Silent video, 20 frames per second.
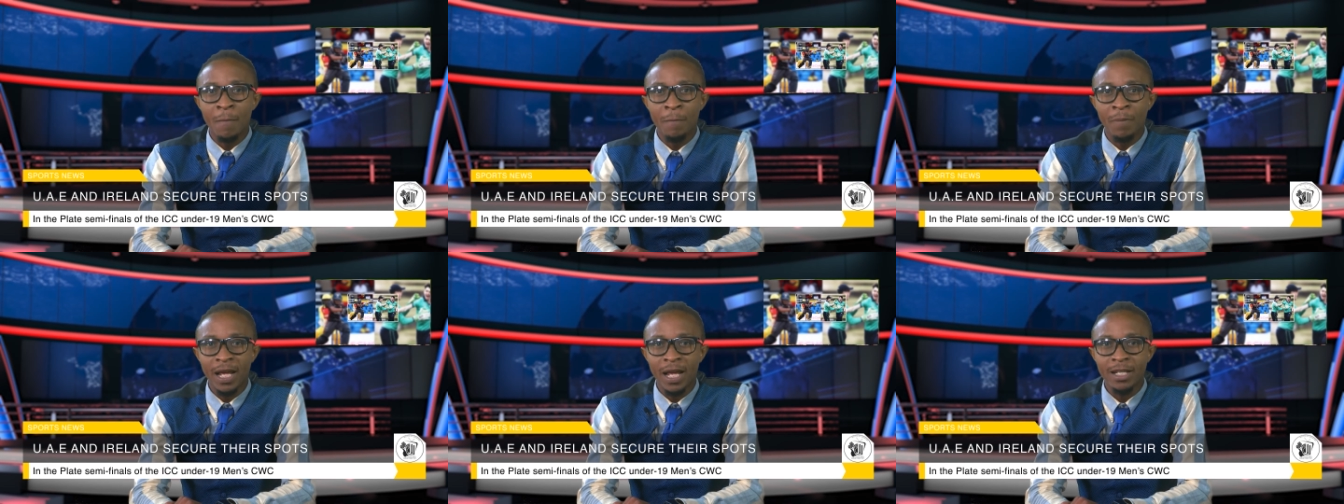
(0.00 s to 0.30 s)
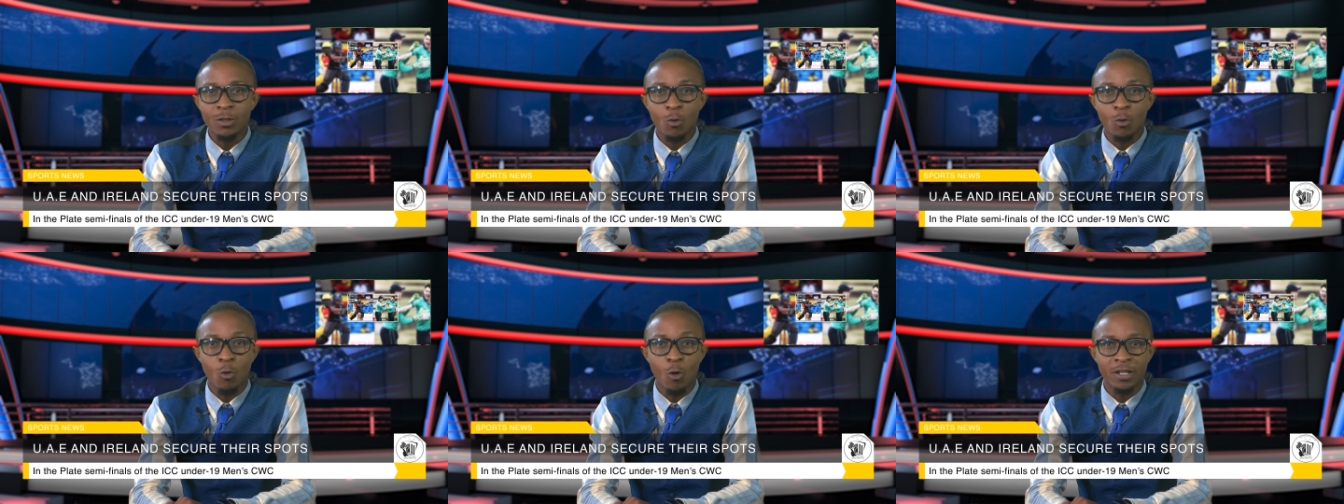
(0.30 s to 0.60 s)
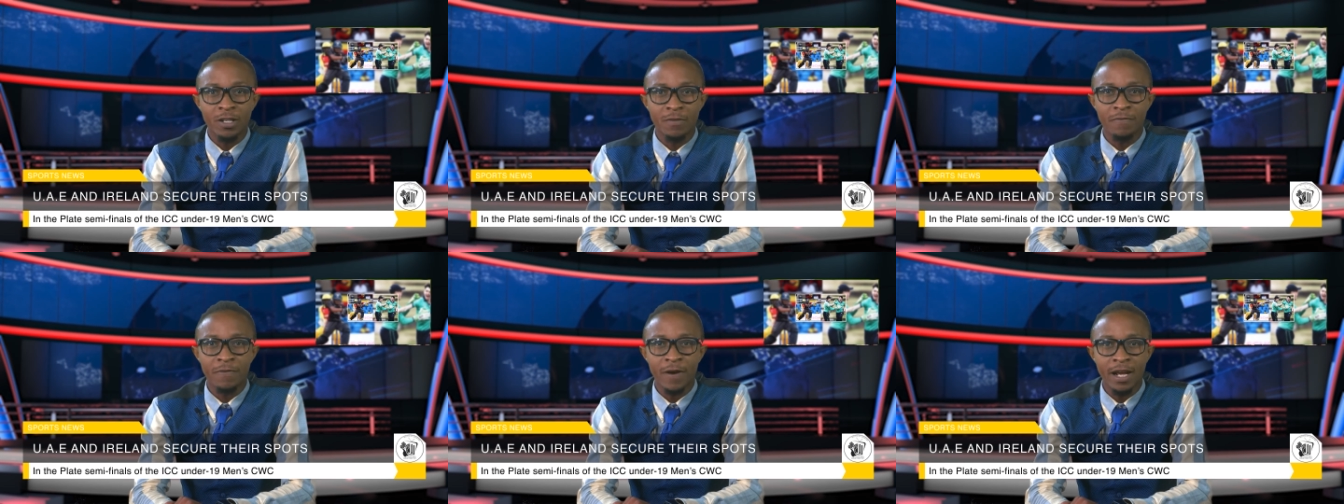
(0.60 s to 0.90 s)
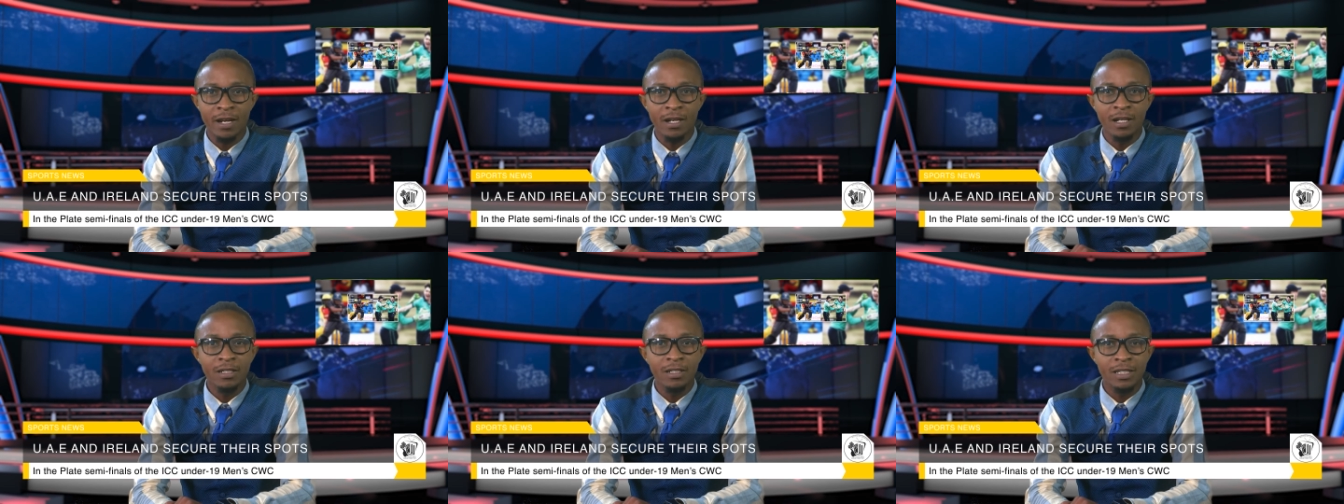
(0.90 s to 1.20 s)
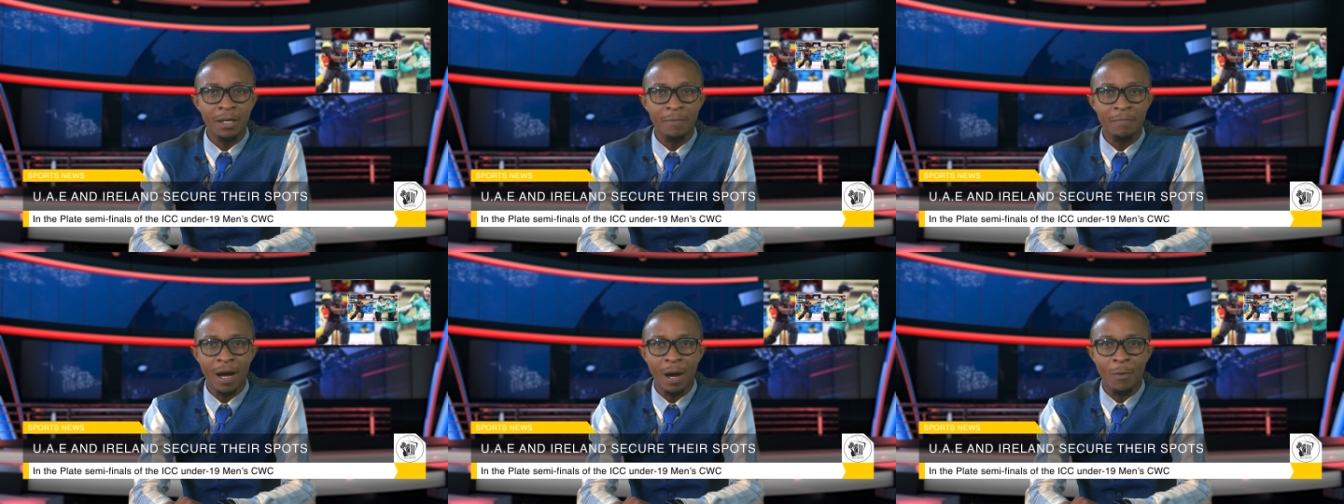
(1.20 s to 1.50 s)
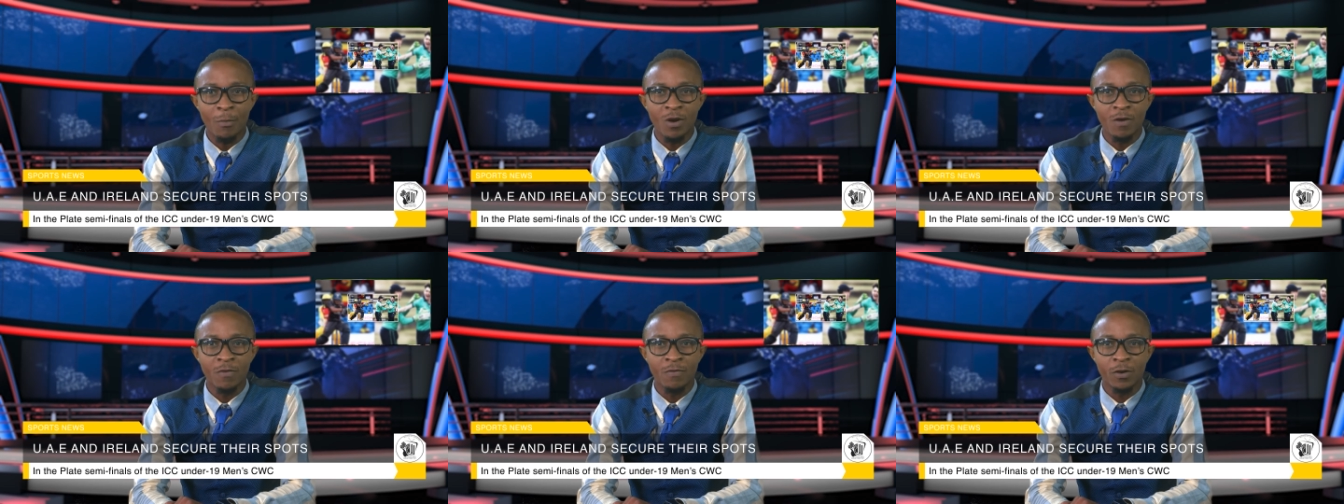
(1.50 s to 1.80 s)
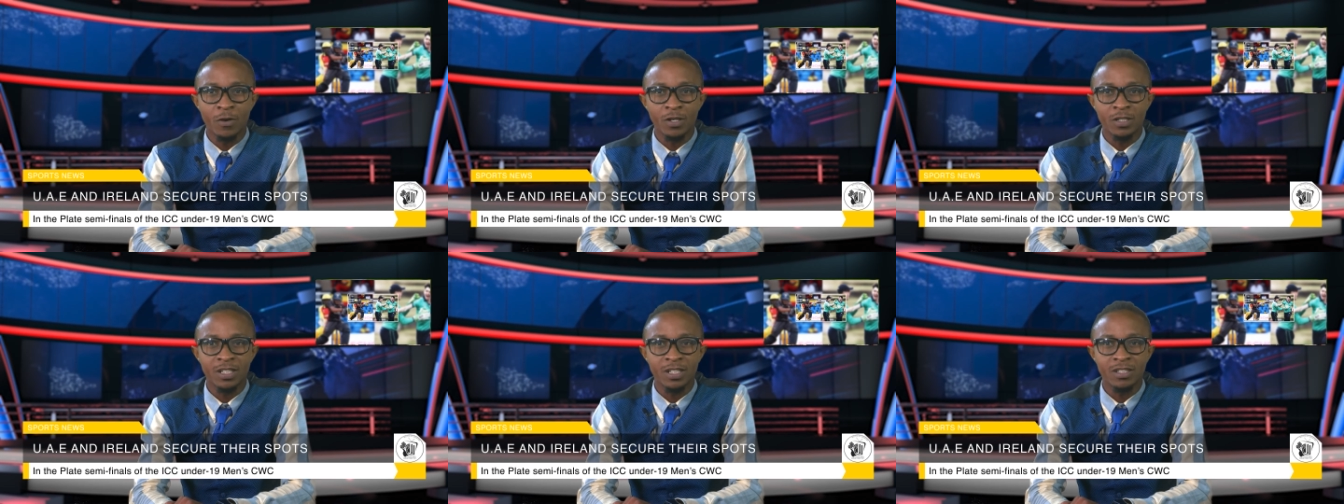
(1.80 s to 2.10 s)
Plate quarter-final, Zimbabwe
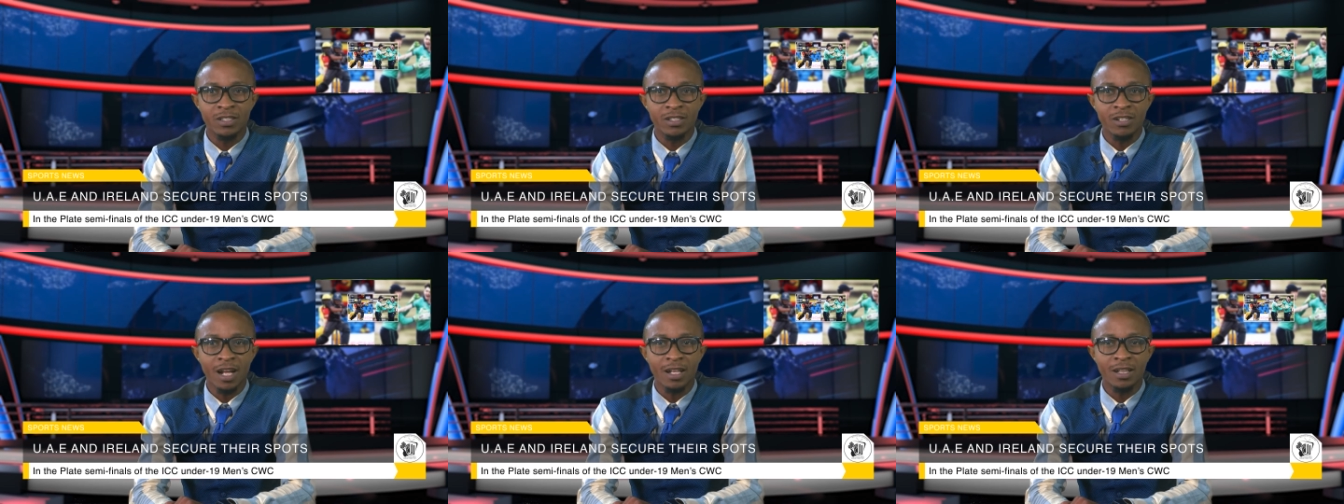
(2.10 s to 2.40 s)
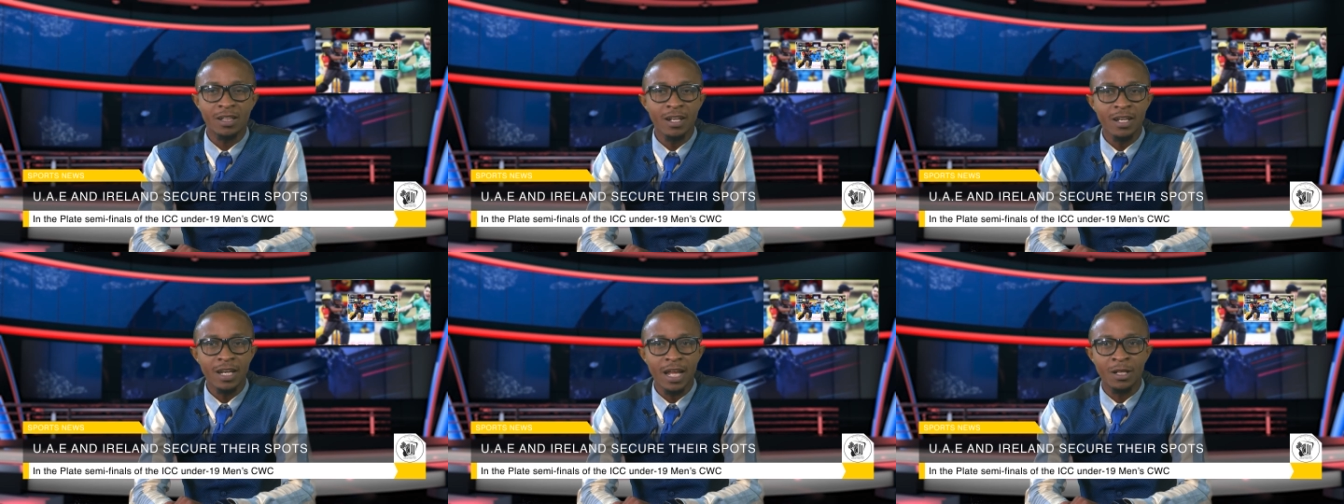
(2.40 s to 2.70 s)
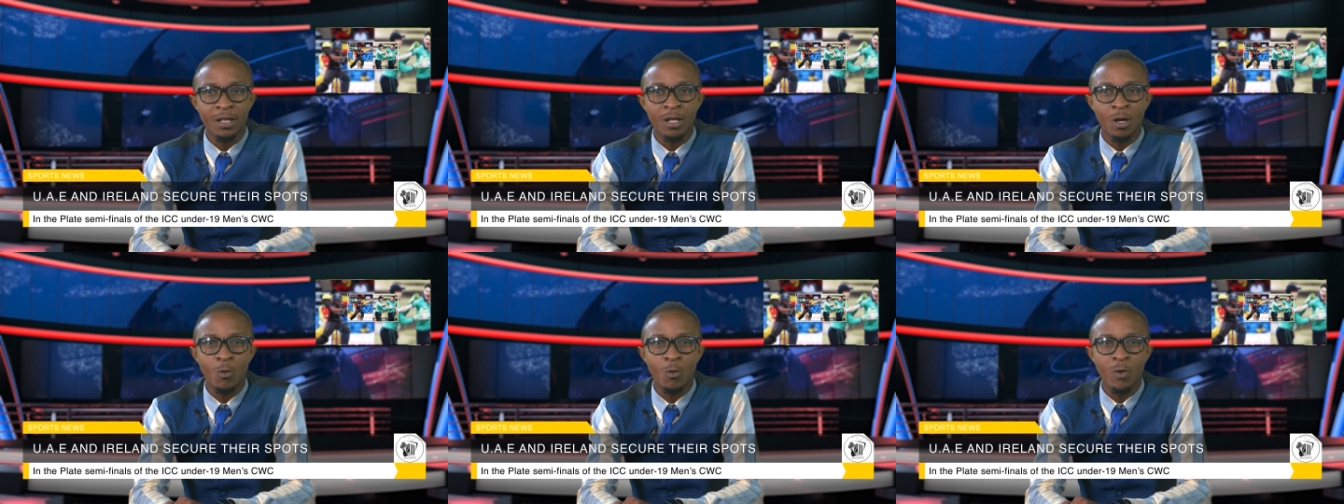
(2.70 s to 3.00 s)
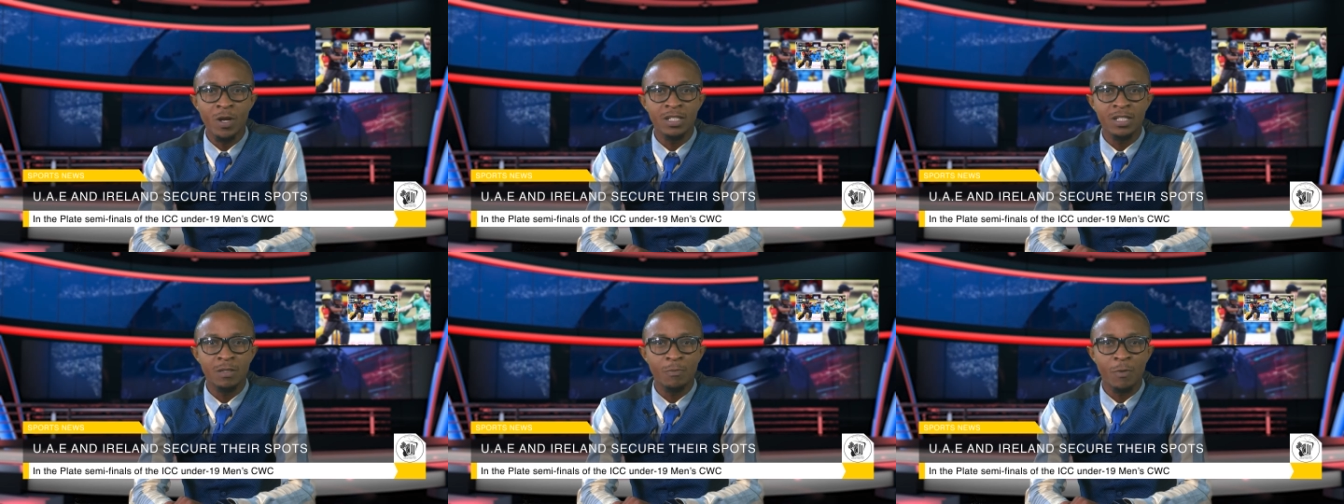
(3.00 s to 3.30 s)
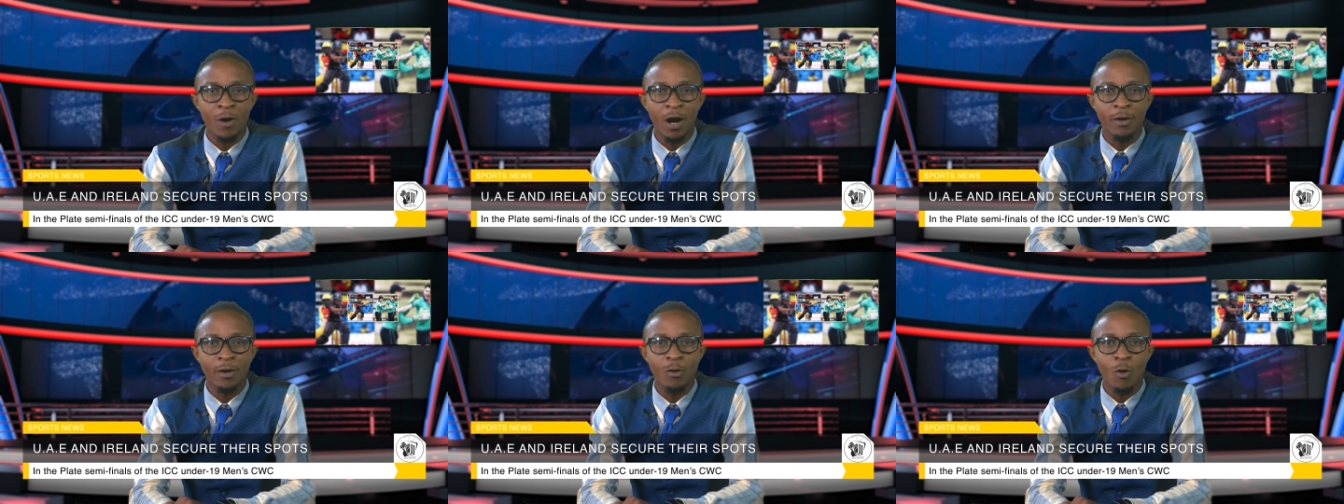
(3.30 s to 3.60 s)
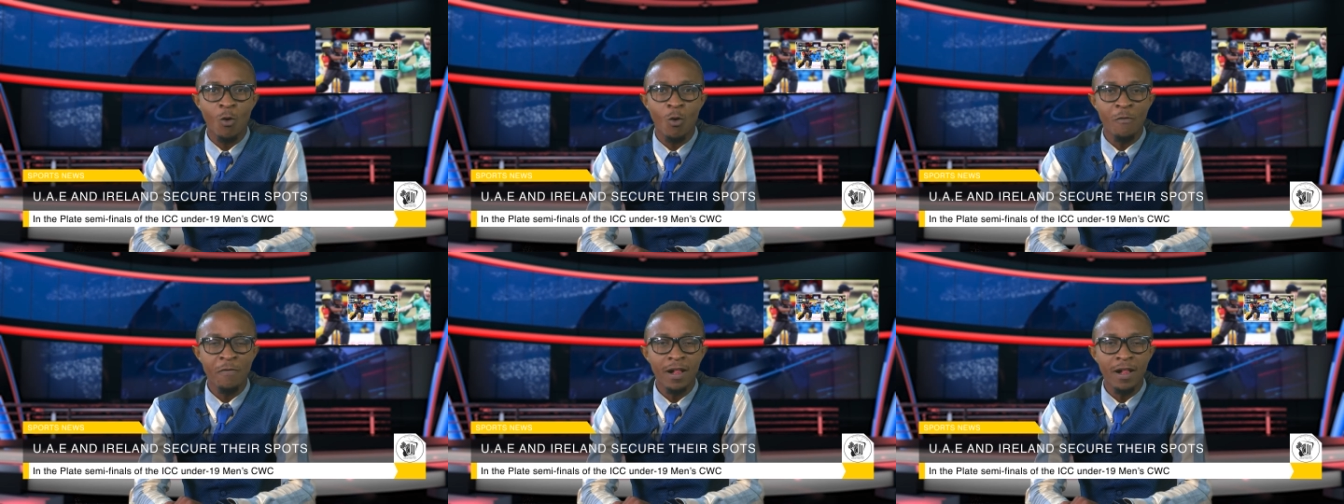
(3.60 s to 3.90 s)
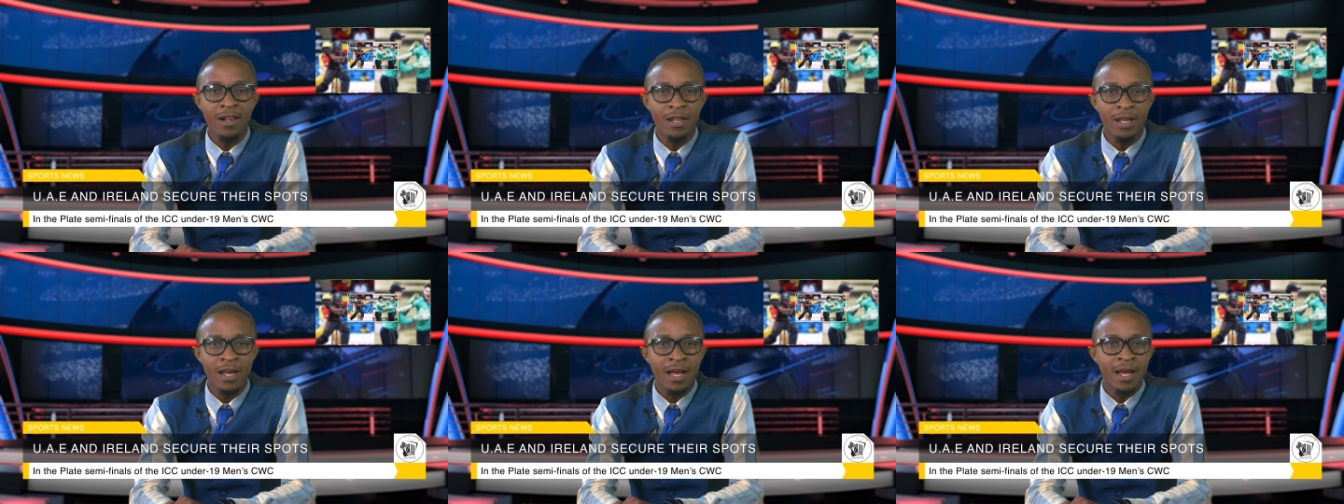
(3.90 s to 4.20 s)
versus Scotland at the Queen's Park
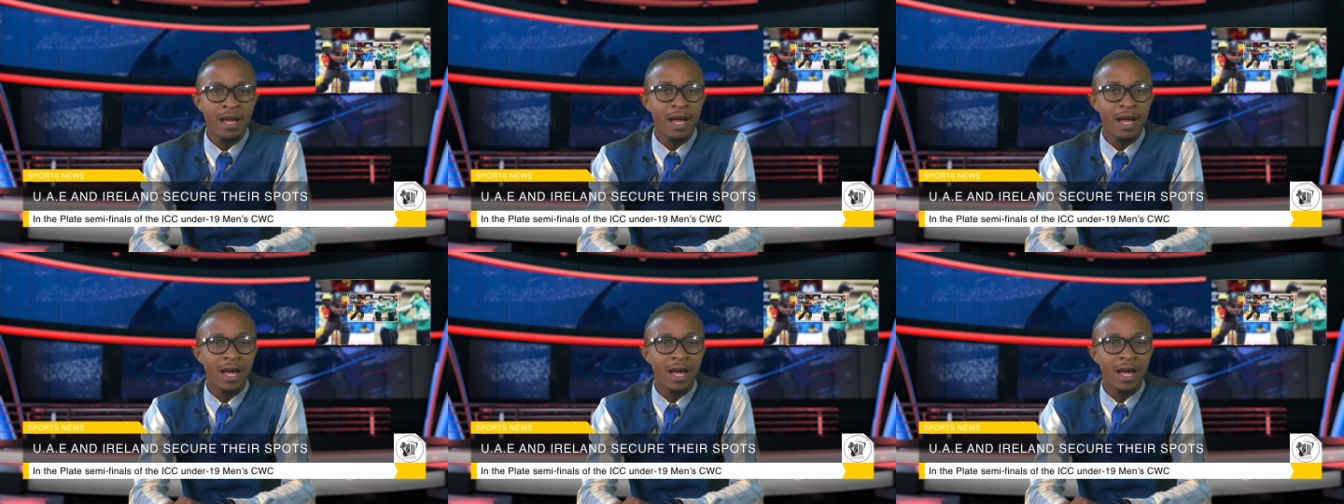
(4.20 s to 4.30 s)
Oval,